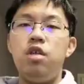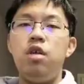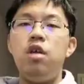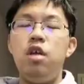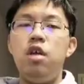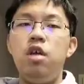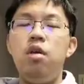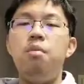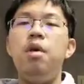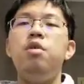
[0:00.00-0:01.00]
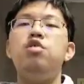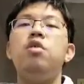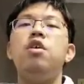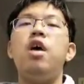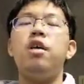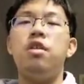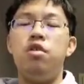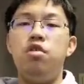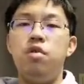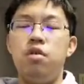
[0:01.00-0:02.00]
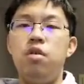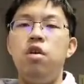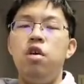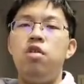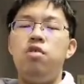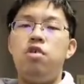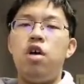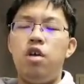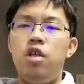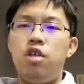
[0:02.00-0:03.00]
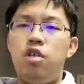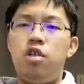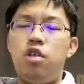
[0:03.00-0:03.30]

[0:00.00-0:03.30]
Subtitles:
he maybe to connect it to Chinese